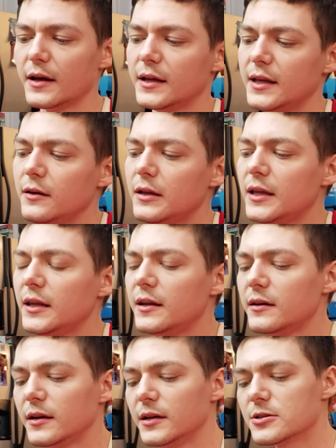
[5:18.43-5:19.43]
He
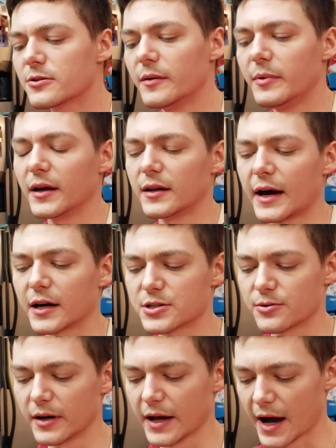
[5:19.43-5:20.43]
didn't enjoy being an
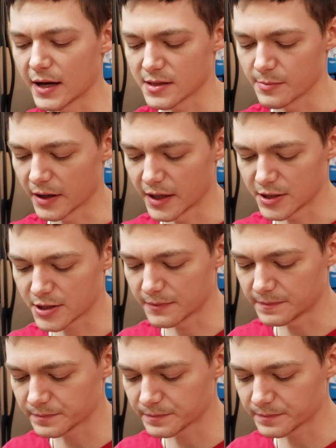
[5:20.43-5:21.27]
actuary as much.